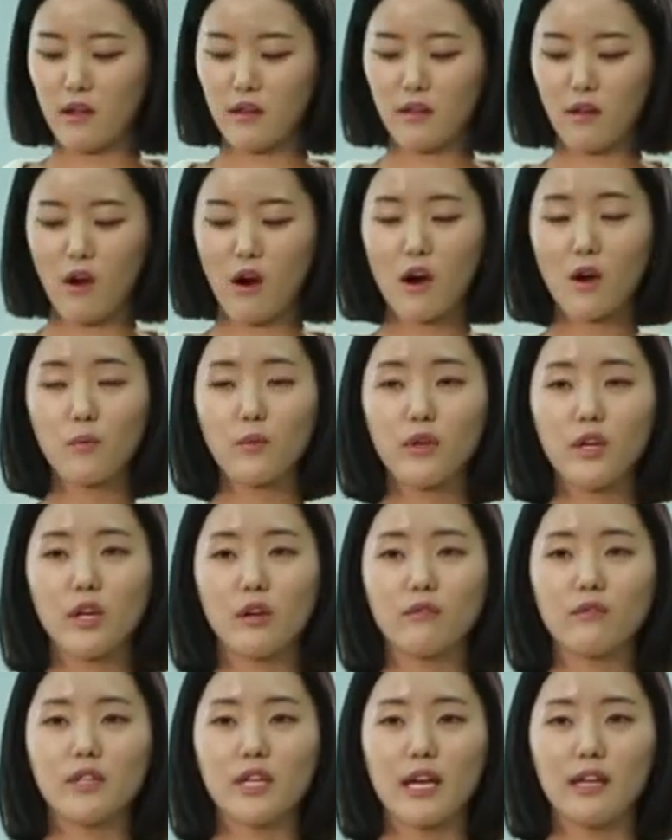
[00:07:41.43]
the harmony
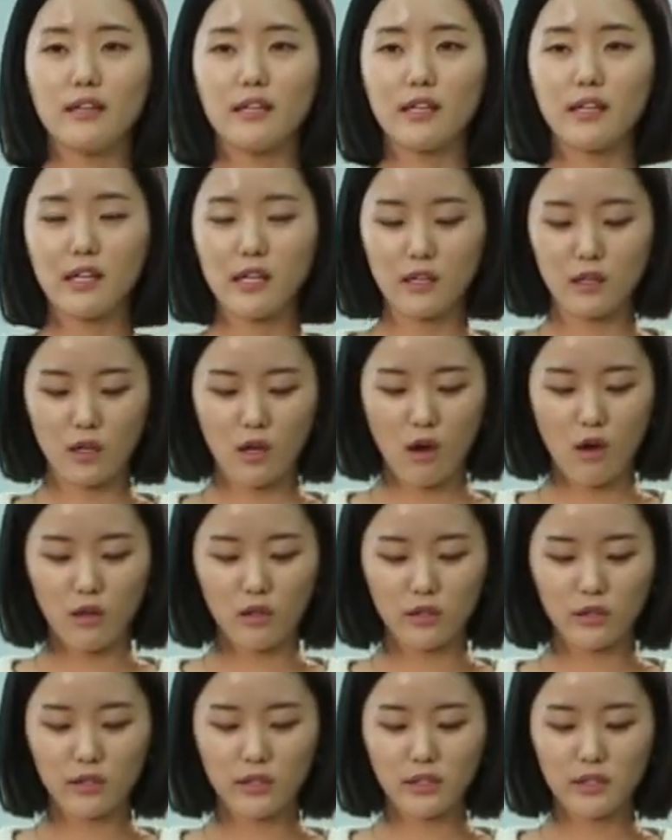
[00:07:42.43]
of delicate
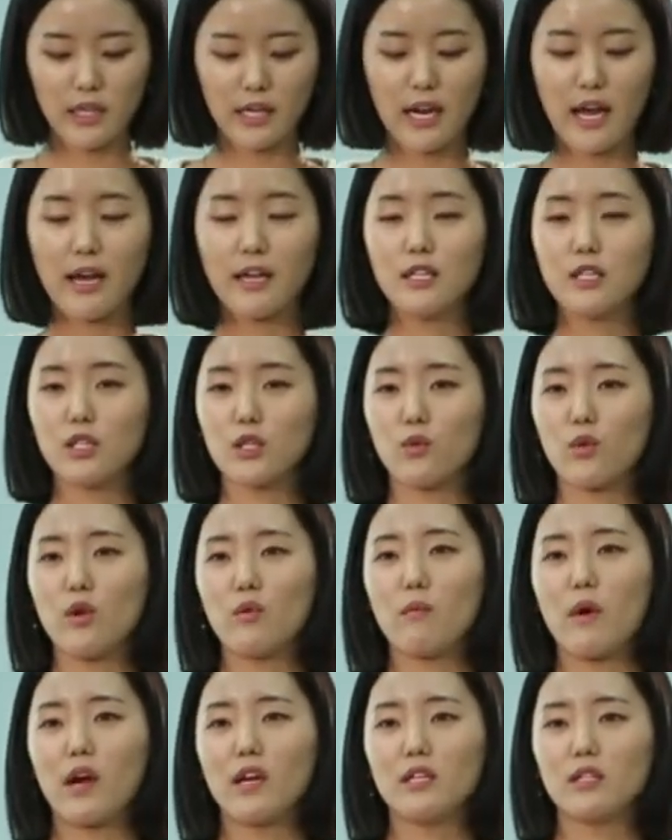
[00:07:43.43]
colors and hanji
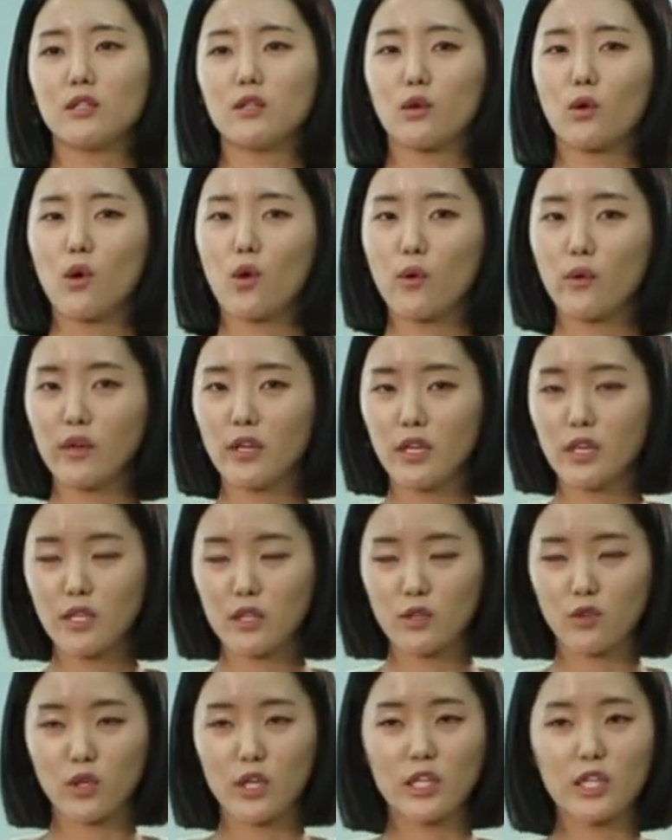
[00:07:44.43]
reminds the
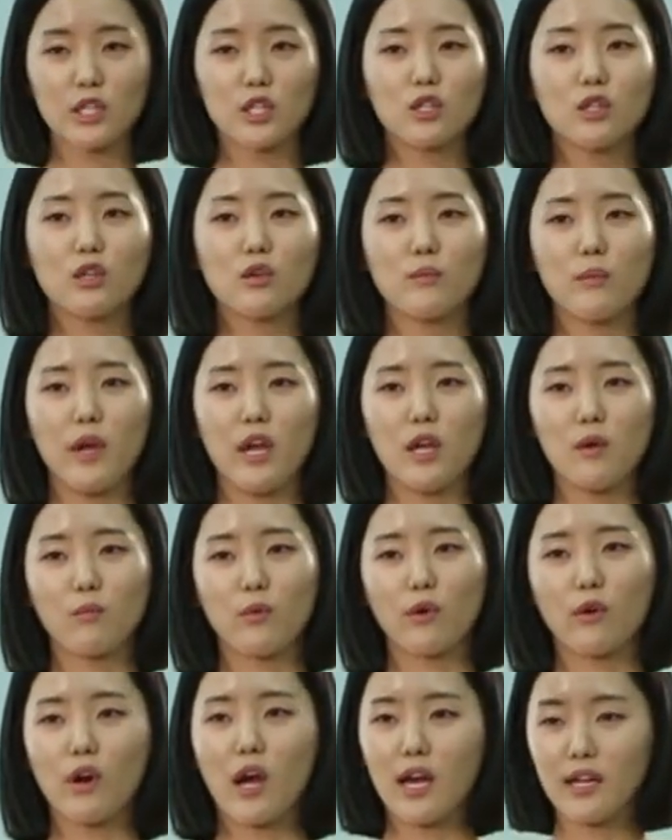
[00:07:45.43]
Korean traditional
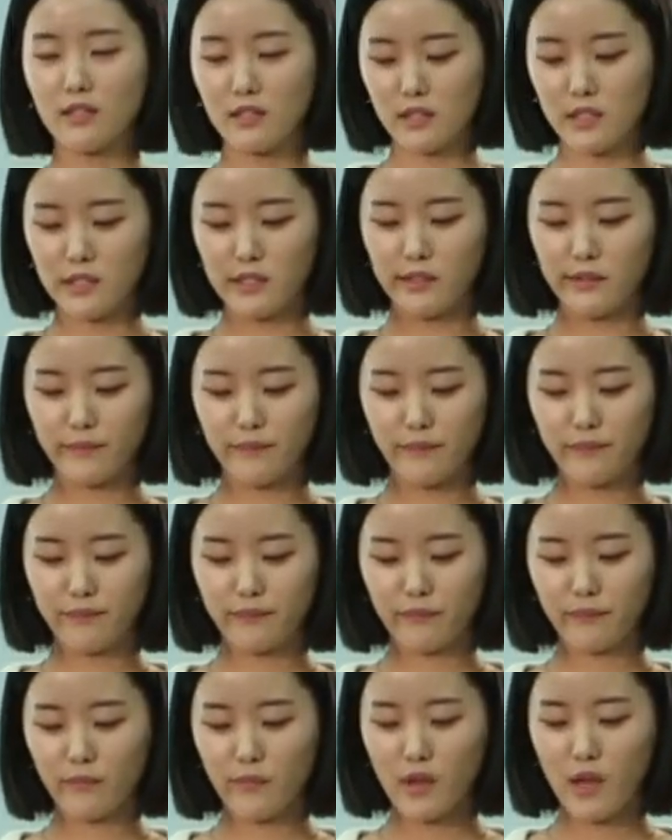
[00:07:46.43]
paper hanji.
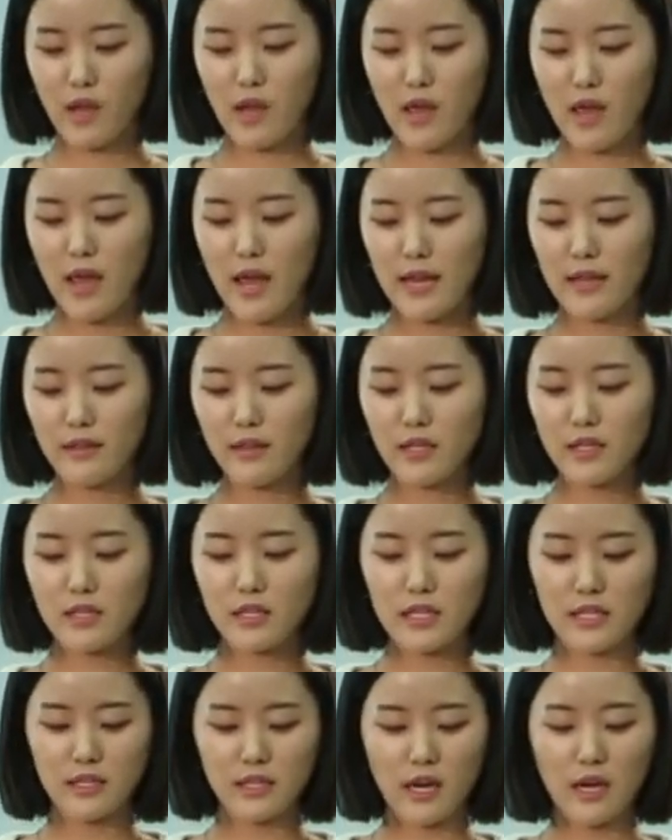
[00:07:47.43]
And this
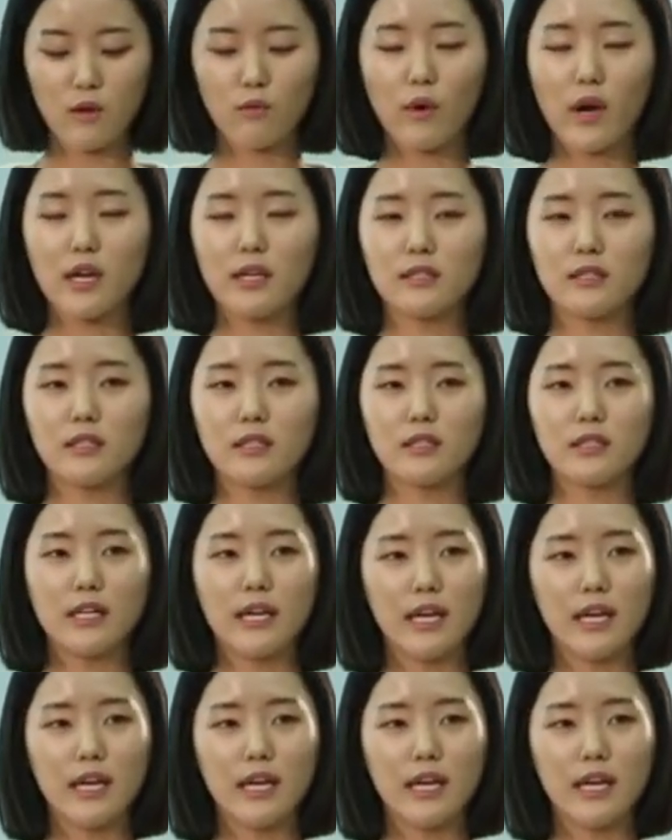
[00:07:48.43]
design raises